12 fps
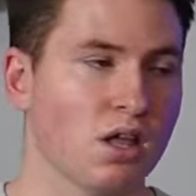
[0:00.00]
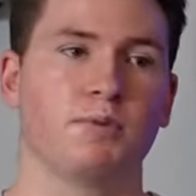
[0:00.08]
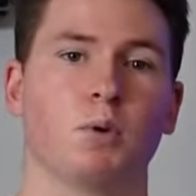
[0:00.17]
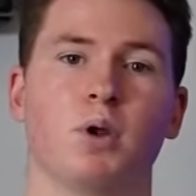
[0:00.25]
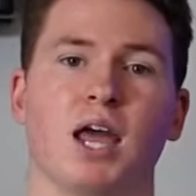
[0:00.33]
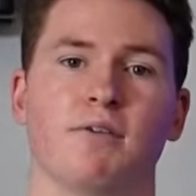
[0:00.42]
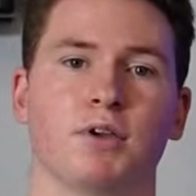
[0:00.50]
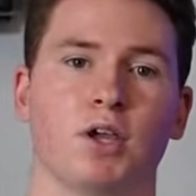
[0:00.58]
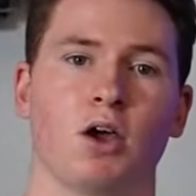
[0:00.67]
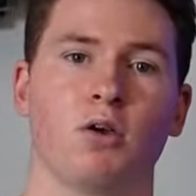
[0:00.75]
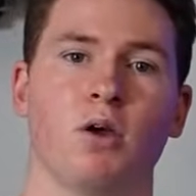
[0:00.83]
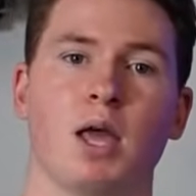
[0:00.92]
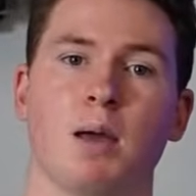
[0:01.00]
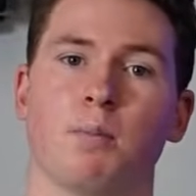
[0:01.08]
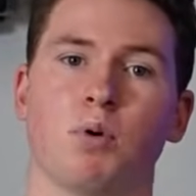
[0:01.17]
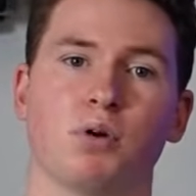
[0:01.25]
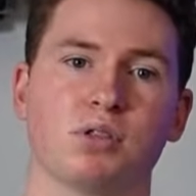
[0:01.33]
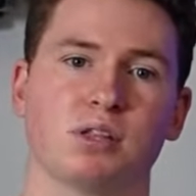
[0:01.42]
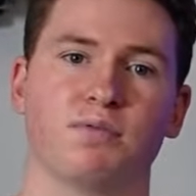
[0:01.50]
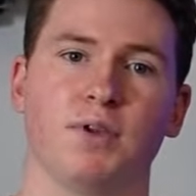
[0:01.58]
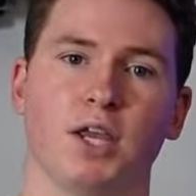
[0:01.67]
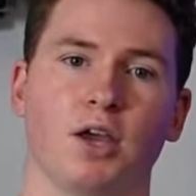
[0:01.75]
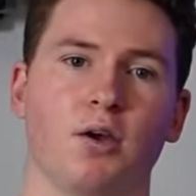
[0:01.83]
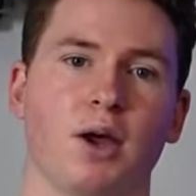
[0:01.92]
If you want to have a go, pause this
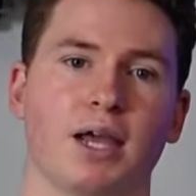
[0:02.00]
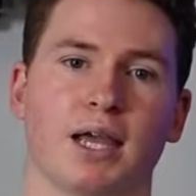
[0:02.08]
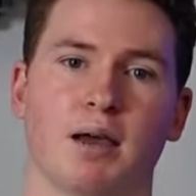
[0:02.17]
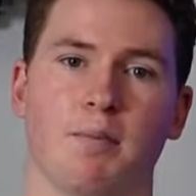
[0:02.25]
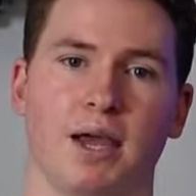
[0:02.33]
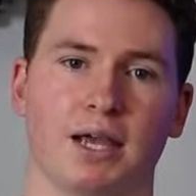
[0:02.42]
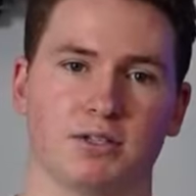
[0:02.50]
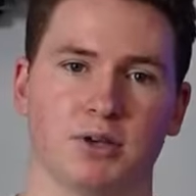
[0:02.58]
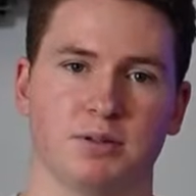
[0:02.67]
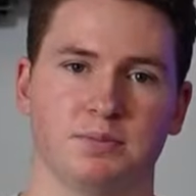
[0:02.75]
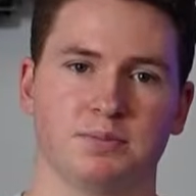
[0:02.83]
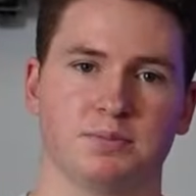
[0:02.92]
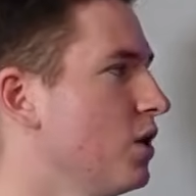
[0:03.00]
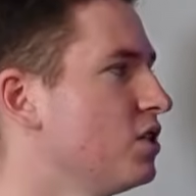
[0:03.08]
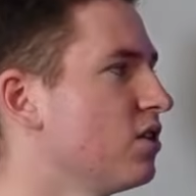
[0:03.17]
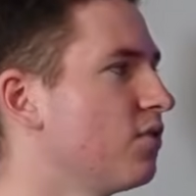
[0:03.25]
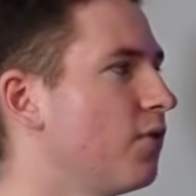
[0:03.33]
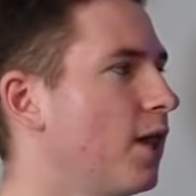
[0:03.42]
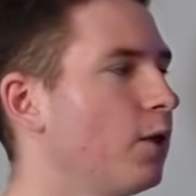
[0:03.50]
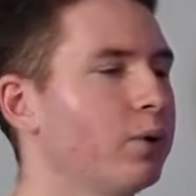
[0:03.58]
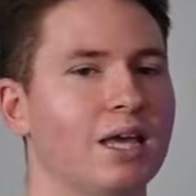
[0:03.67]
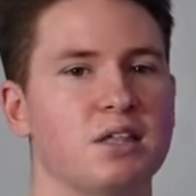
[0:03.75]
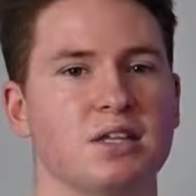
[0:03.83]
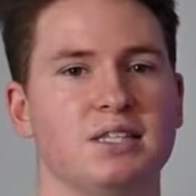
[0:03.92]
video and come to it. Which of the
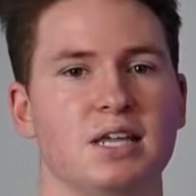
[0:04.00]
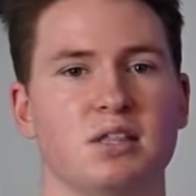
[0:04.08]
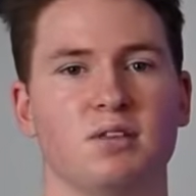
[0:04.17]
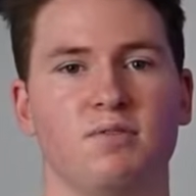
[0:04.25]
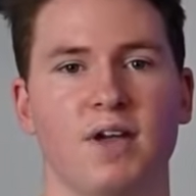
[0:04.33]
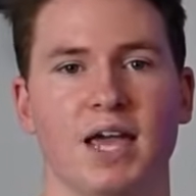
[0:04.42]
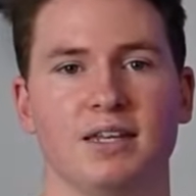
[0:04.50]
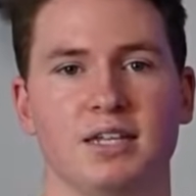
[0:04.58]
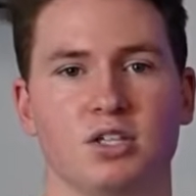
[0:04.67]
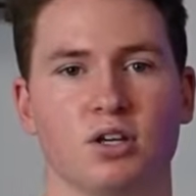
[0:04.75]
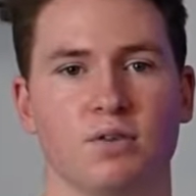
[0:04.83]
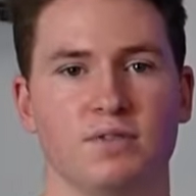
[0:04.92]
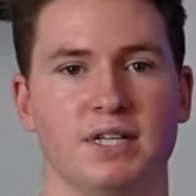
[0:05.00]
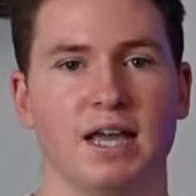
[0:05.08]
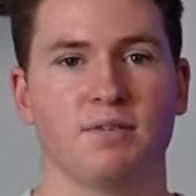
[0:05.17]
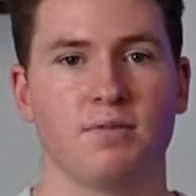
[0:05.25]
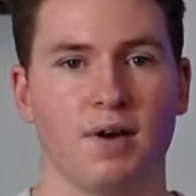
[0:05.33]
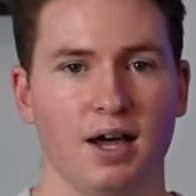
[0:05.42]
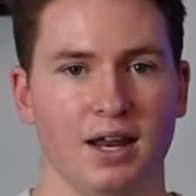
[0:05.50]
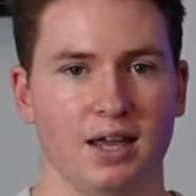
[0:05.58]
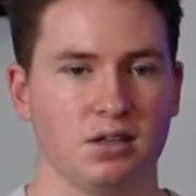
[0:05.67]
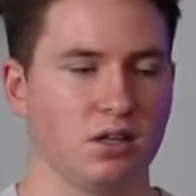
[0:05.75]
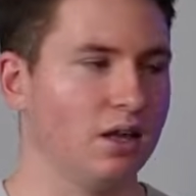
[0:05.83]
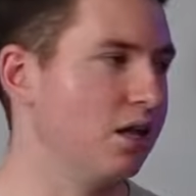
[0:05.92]
following is a disadvantage of debt
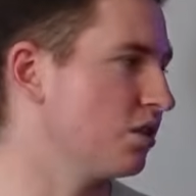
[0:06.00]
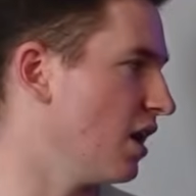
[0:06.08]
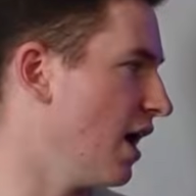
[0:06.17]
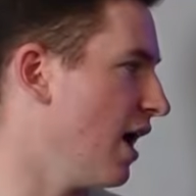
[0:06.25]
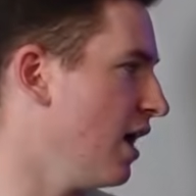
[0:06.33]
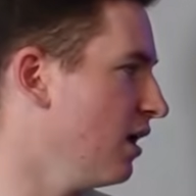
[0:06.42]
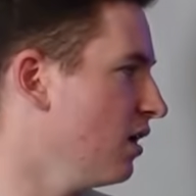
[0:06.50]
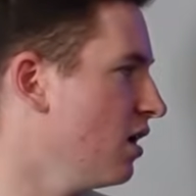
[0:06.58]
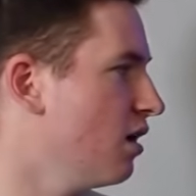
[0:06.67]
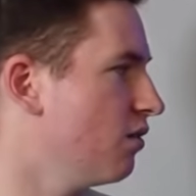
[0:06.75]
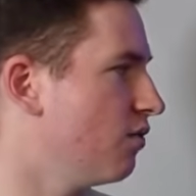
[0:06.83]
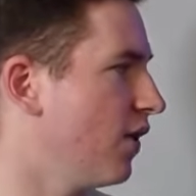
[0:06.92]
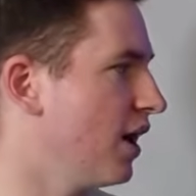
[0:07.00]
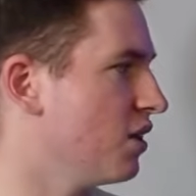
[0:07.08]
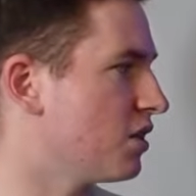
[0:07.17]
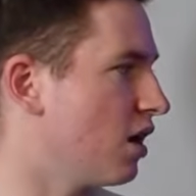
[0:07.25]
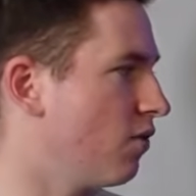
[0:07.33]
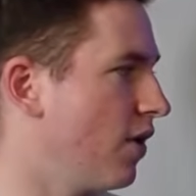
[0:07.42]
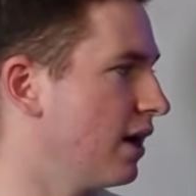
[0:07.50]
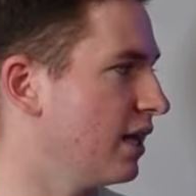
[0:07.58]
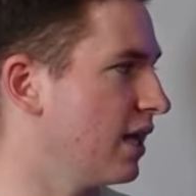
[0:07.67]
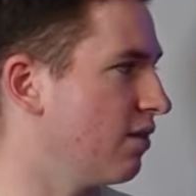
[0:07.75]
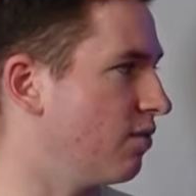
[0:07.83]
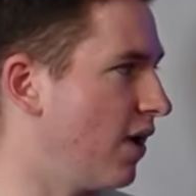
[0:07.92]
financing? Is it A, funds are
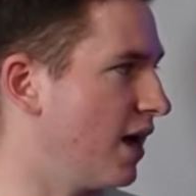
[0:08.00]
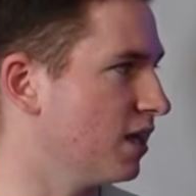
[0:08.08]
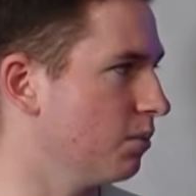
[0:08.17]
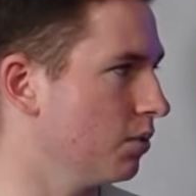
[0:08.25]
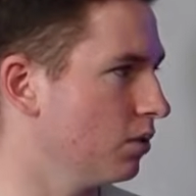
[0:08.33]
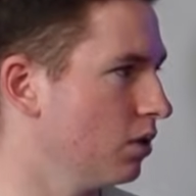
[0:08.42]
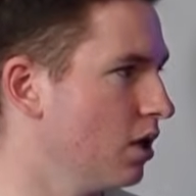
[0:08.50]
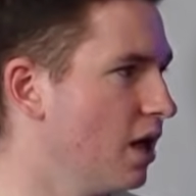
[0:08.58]
readily available?